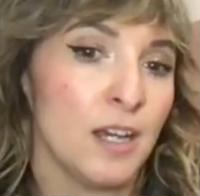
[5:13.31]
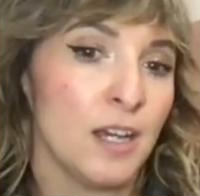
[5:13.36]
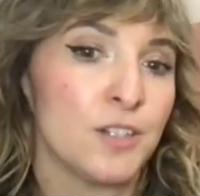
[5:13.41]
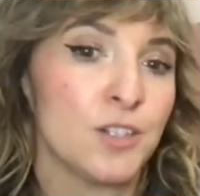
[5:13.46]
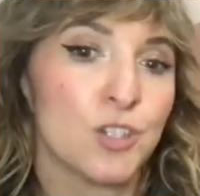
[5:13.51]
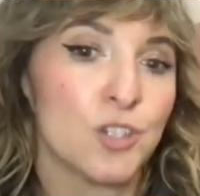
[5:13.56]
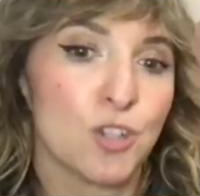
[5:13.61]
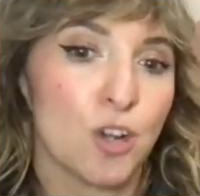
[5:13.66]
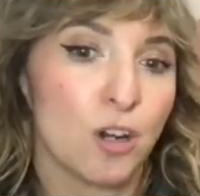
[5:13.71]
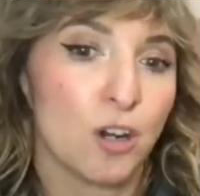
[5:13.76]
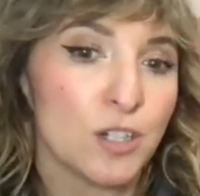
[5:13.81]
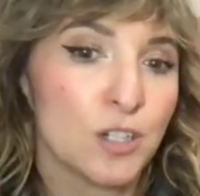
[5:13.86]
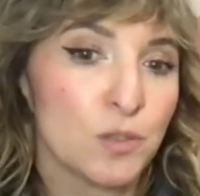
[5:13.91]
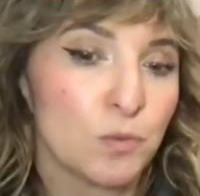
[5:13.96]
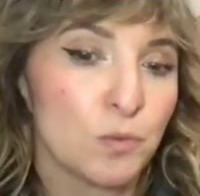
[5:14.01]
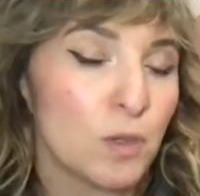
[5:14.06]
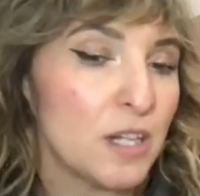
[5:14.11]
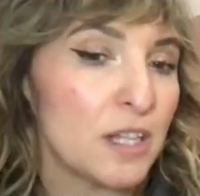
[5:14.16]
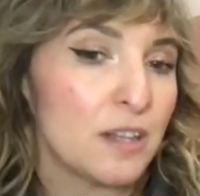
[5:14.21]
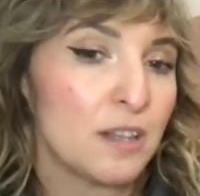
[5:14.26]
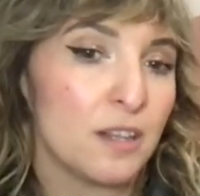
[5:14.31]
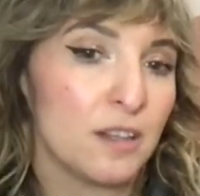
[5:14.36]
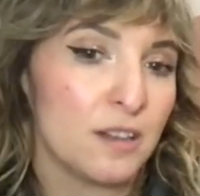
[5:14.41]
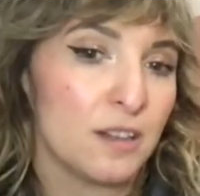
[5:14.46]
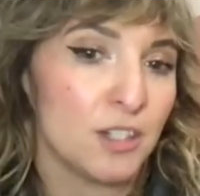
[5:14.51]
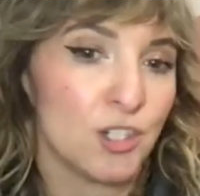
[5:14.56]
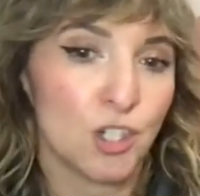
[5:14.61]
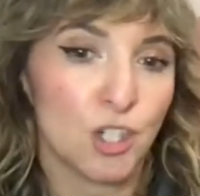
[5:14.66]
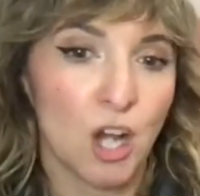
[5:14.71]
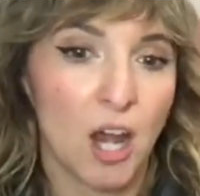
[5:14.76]
It starts with
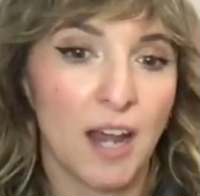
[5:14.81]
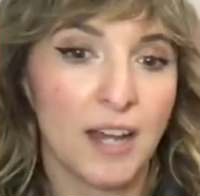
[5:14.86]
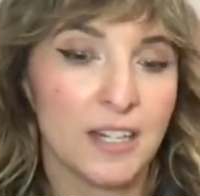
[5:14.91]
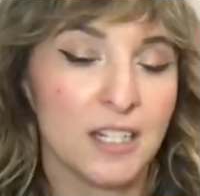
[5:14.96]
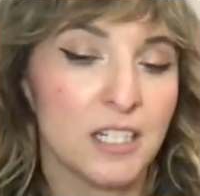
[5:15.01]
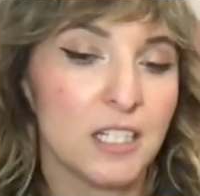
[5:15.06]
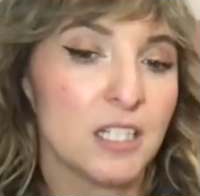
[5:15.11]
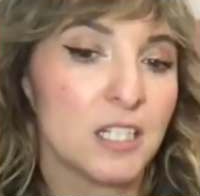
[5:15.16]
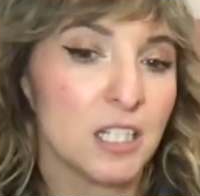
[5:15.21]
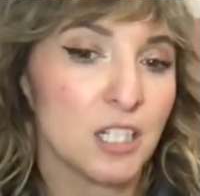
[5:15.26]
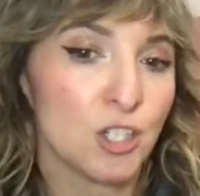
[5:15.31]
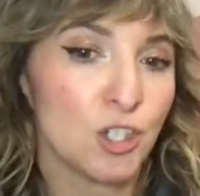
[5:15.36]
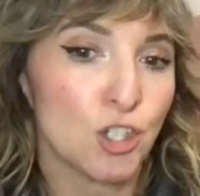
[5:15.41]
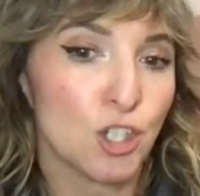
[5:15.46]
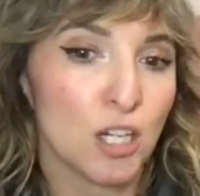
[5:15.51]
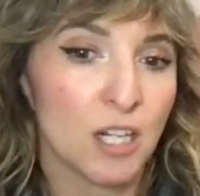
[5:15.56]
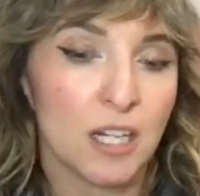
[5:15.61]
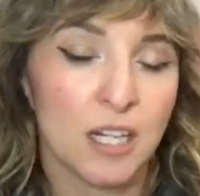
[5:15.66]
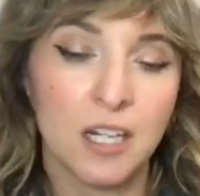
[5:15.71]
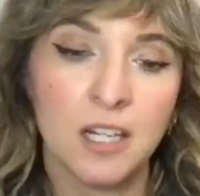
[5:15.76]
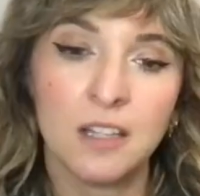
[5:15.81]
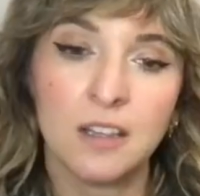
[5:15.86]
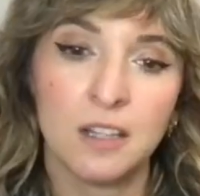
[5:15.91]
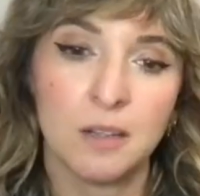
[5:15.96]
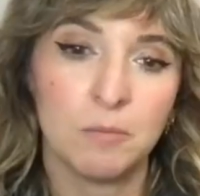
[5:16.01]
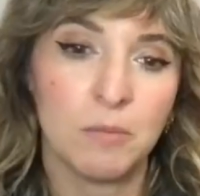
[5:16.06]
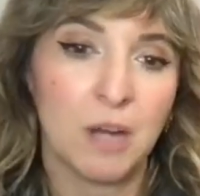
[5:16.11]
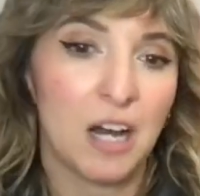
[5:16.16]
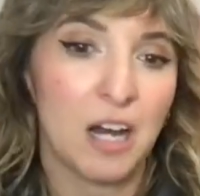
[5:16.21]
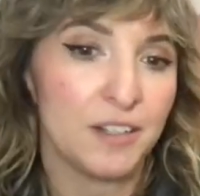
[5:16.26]
the Chinese I Ching,
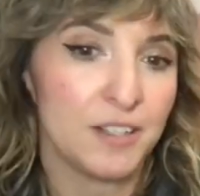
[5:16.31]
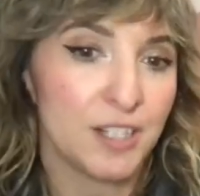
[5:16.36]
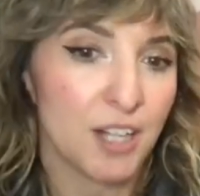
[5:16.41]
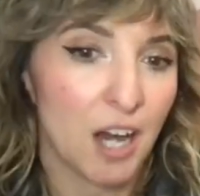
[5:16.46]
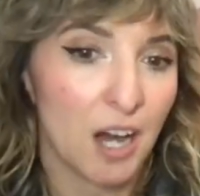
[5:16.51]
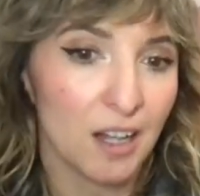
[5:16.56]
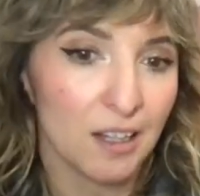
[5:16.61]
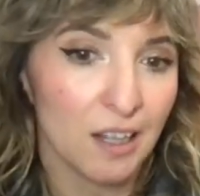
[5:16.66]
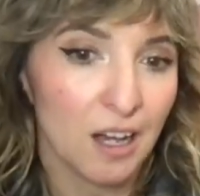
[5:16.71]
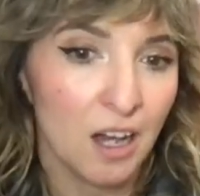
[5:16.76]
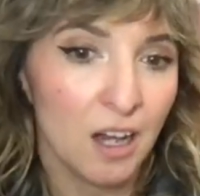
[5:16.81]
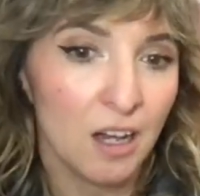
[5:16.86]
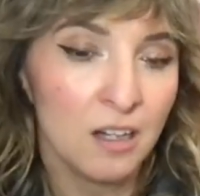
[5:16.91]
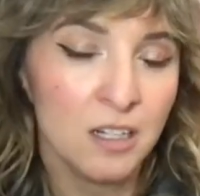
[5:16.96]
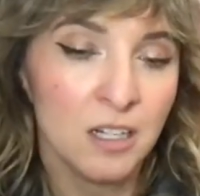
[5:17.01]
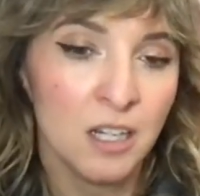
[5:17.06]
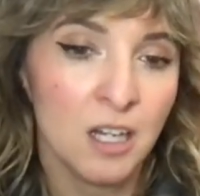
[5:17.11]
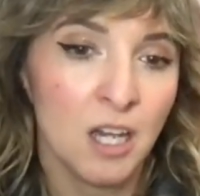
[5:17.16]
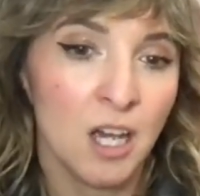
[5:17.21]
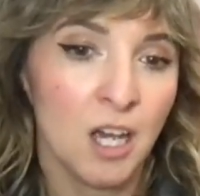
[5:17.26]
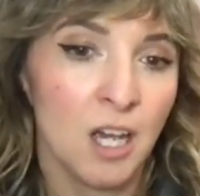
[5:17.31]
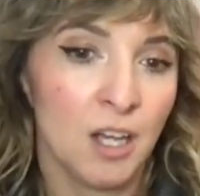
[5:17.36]
the mandala,